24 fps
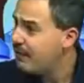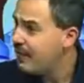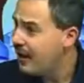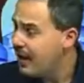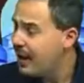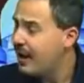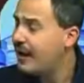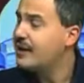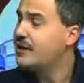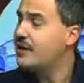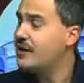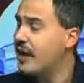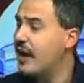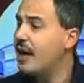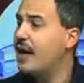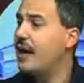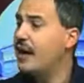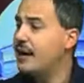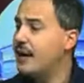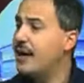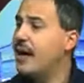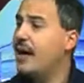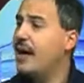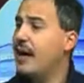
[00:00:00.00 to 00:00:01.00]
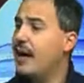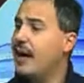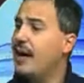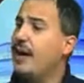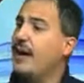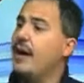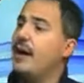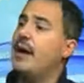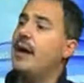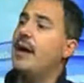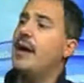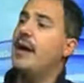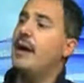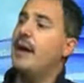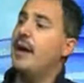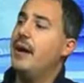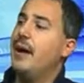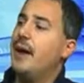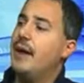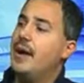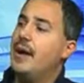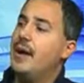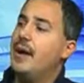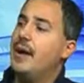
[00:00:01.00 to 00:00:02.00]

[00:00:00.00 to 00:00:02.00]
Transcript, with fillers: father of lies. lies. Father yeah, of lies. Yeah, yeah. Interesting.